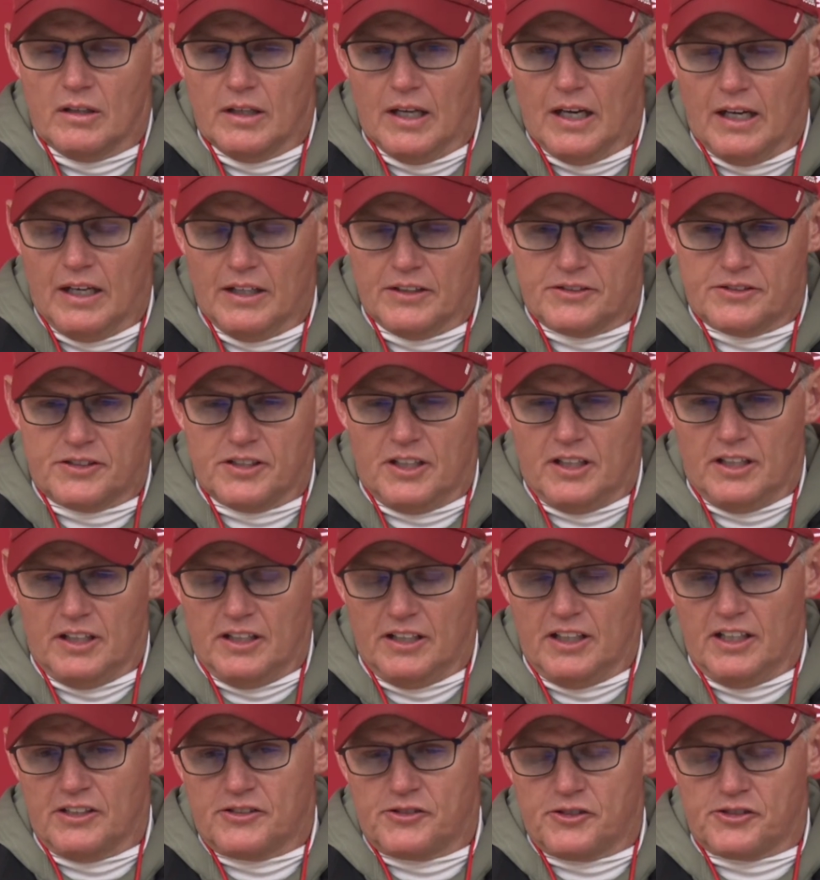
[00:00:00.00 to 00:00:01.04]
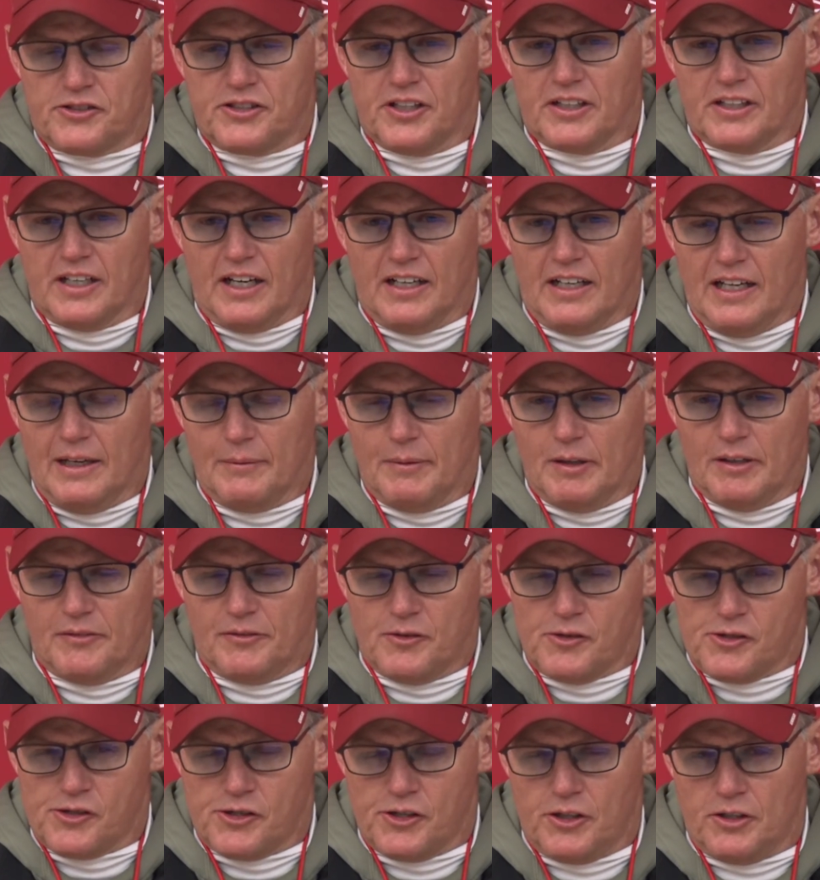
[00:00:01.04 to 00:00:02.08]
Yeah, it's an interesting dynamic
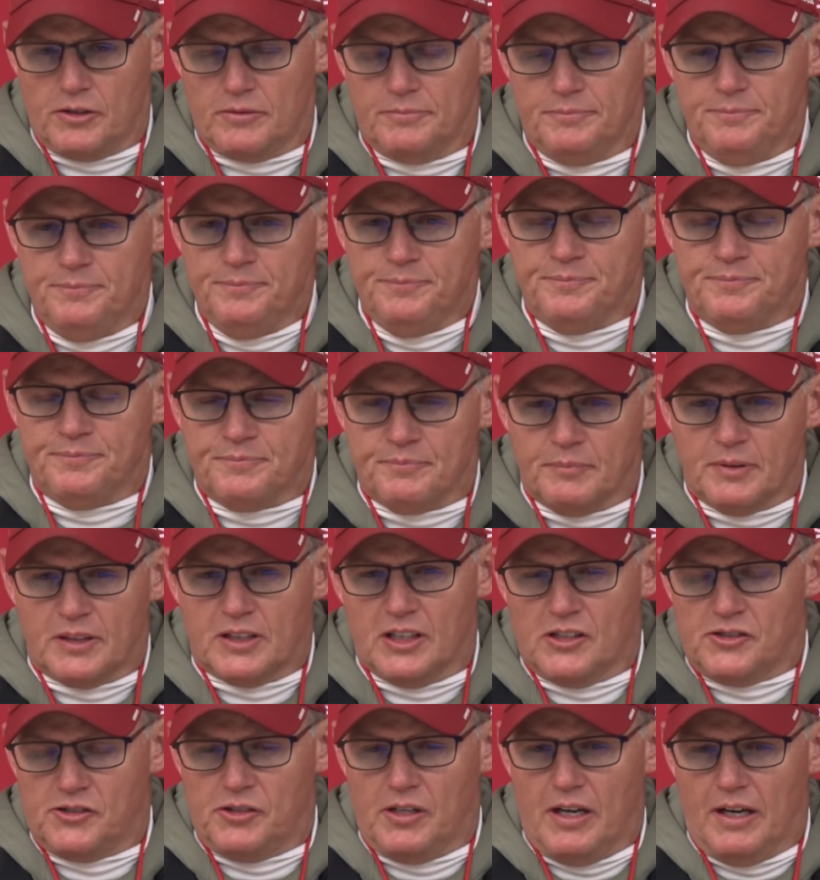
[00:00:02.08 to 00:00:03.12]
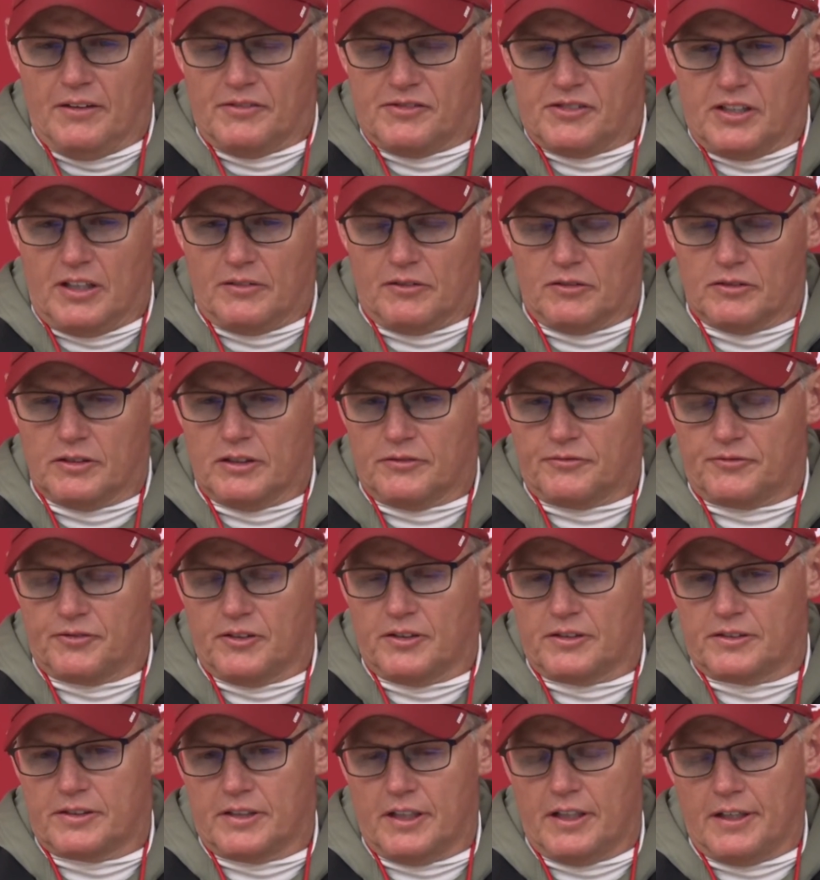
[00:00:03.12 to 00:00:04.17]
for sure because you have several
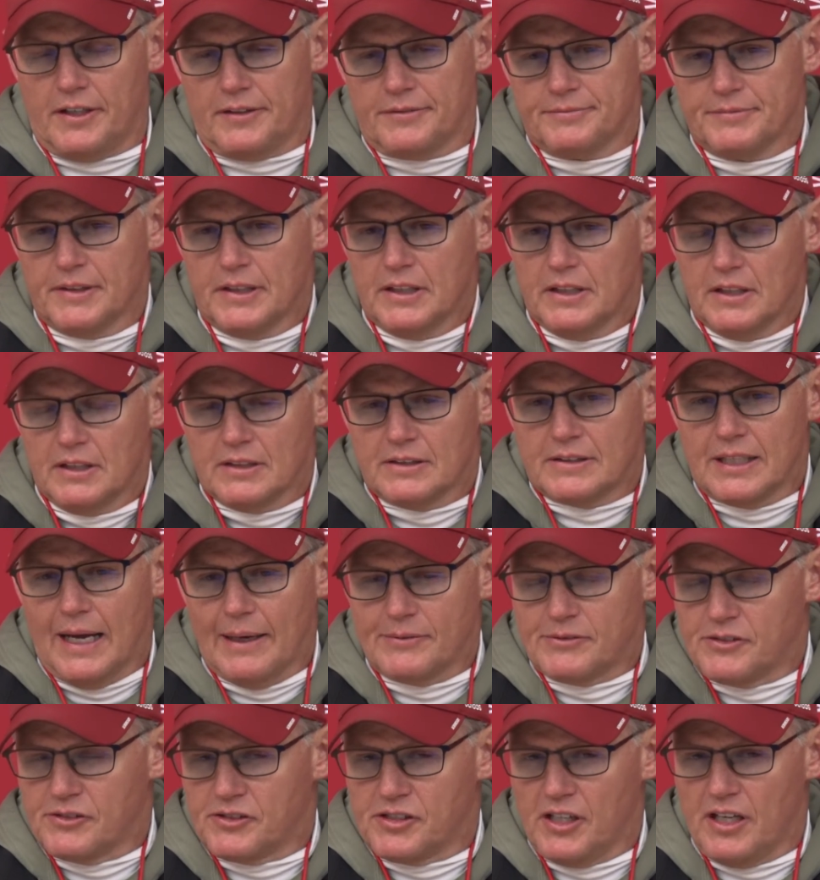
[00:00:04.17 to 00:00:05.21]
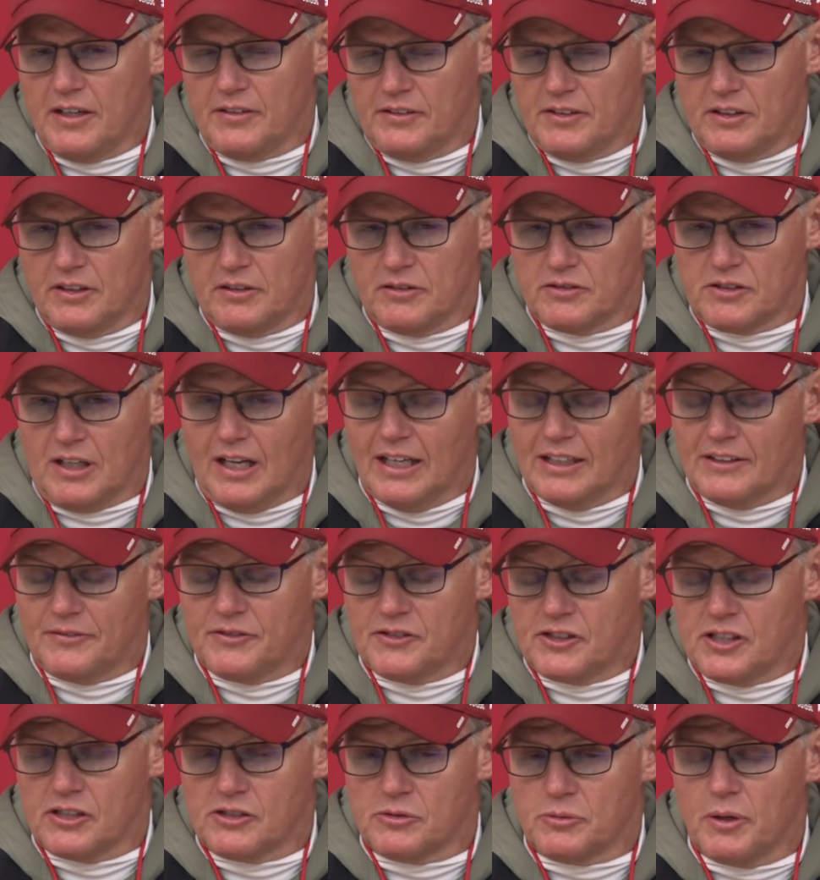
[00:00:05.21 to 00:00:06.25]
different types of, you know, there's a lot of
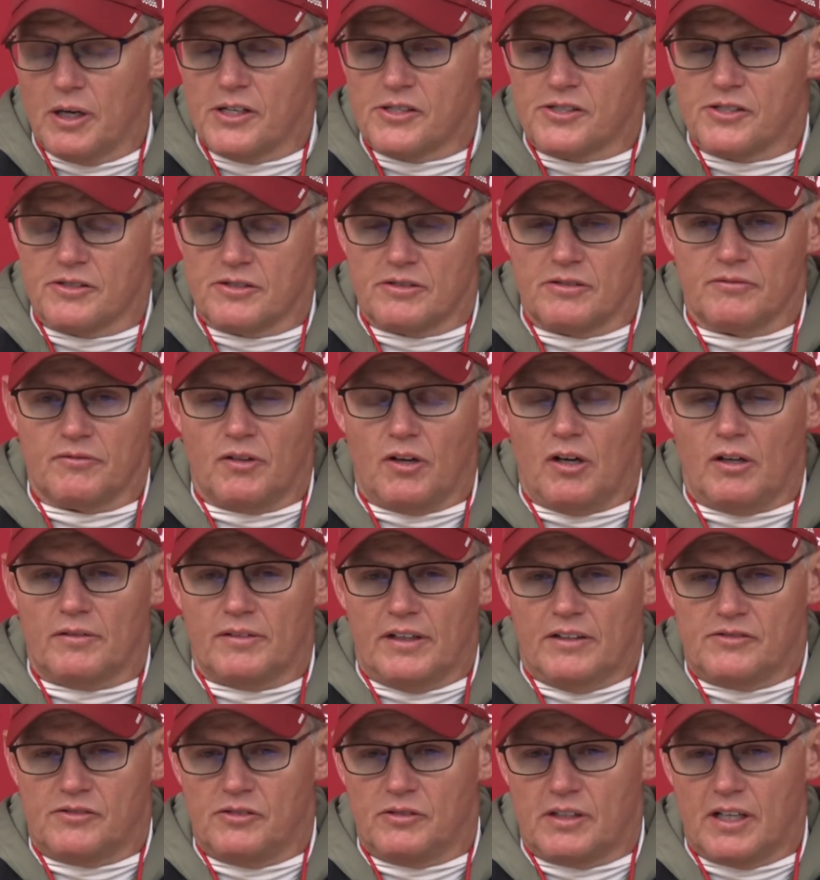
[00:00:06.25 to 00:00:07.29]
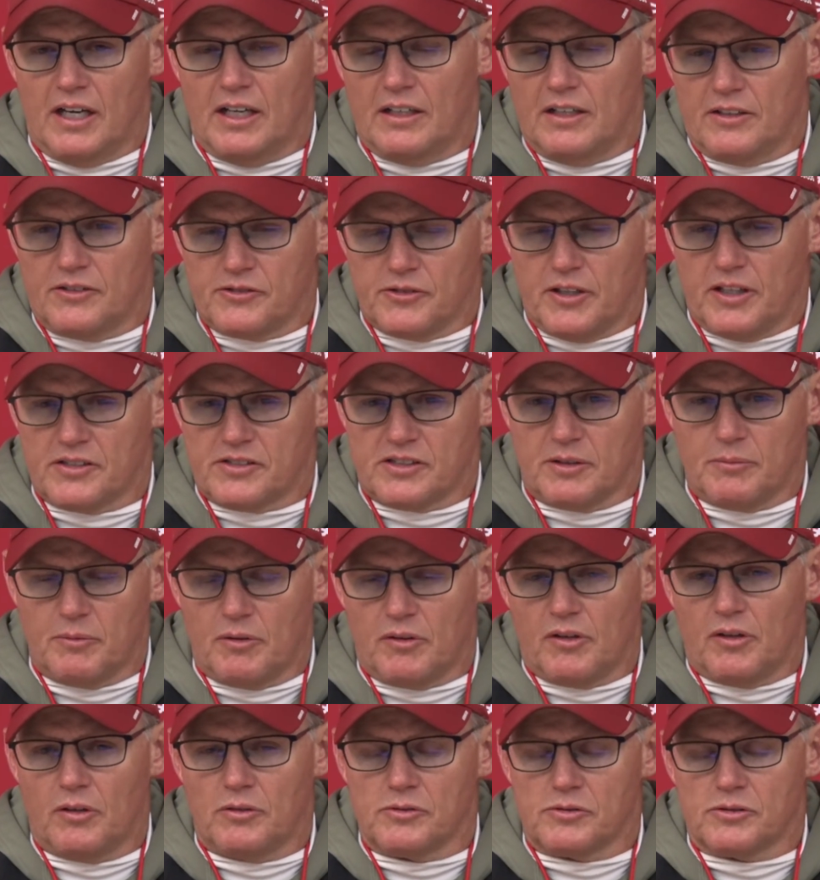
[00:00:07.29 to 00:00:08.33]
different situations involved as you kind of address some
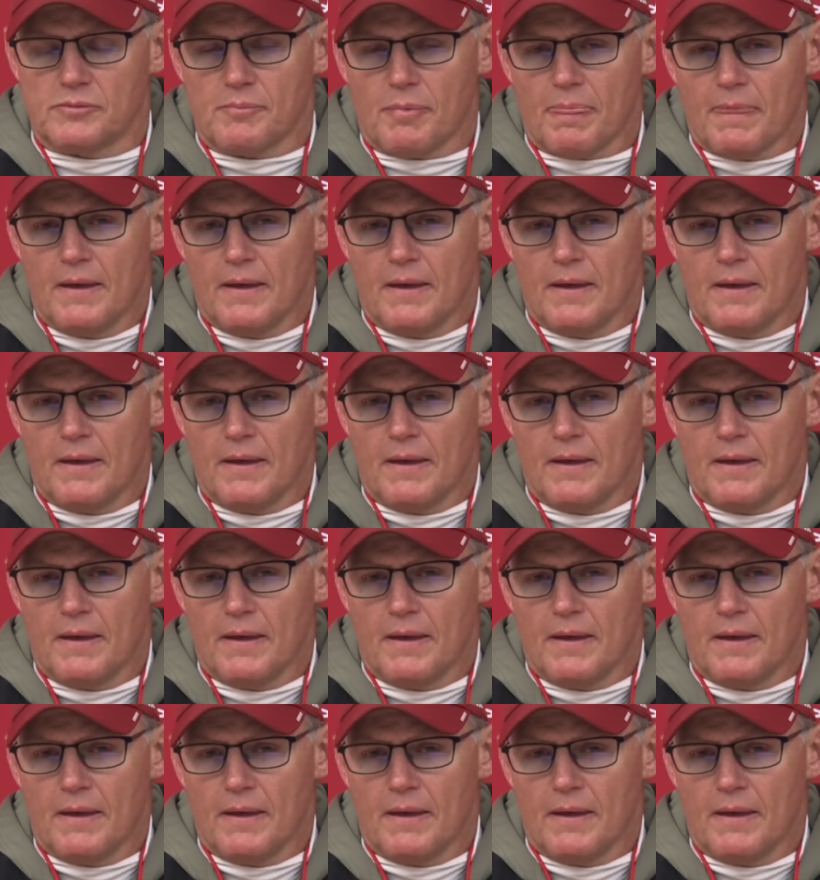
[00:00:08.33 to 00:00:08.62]
of those.